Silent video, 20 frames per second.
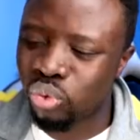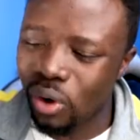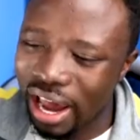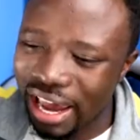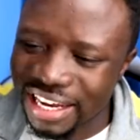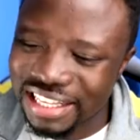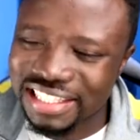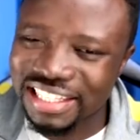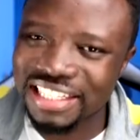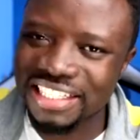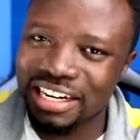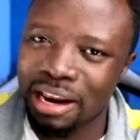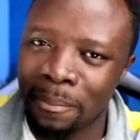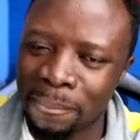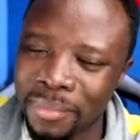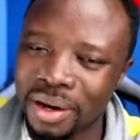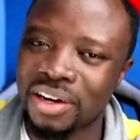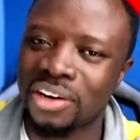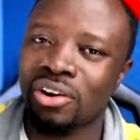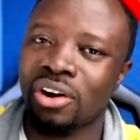right in the
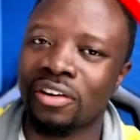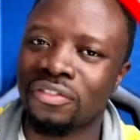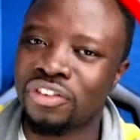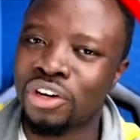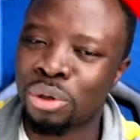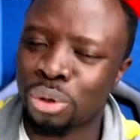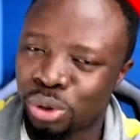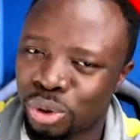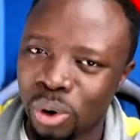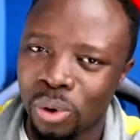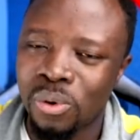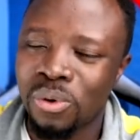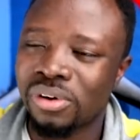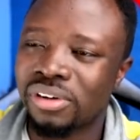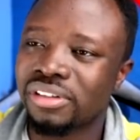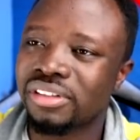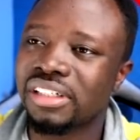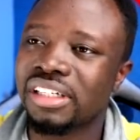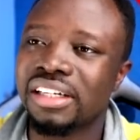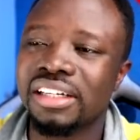middle of the show,
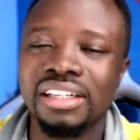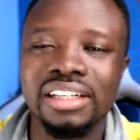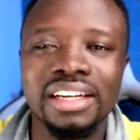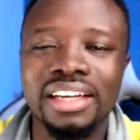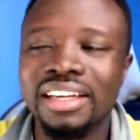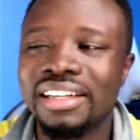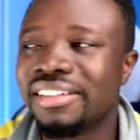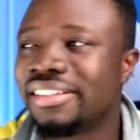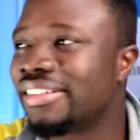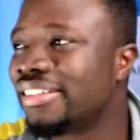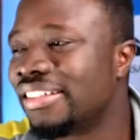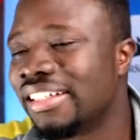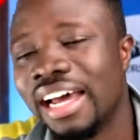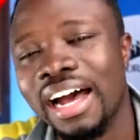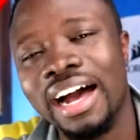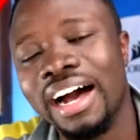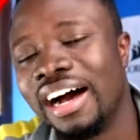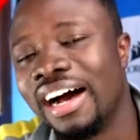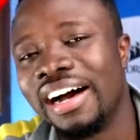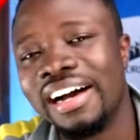
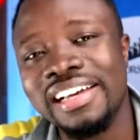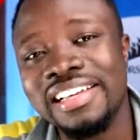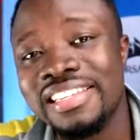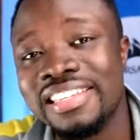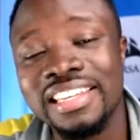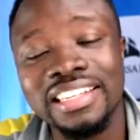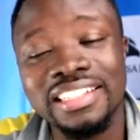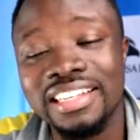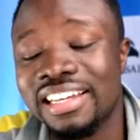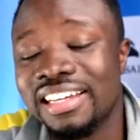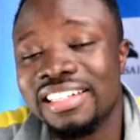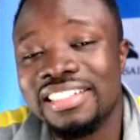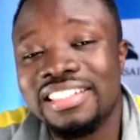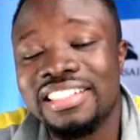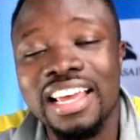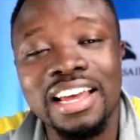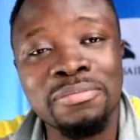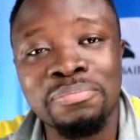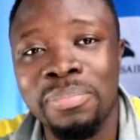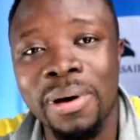it's
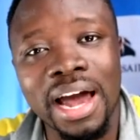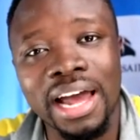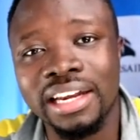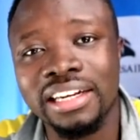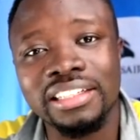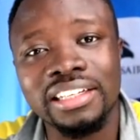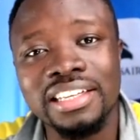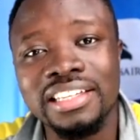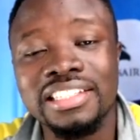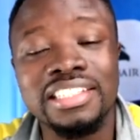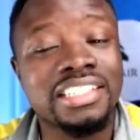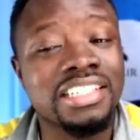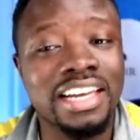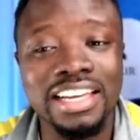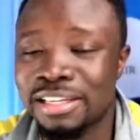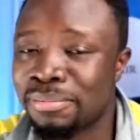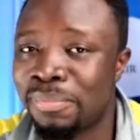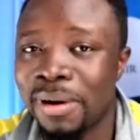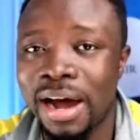just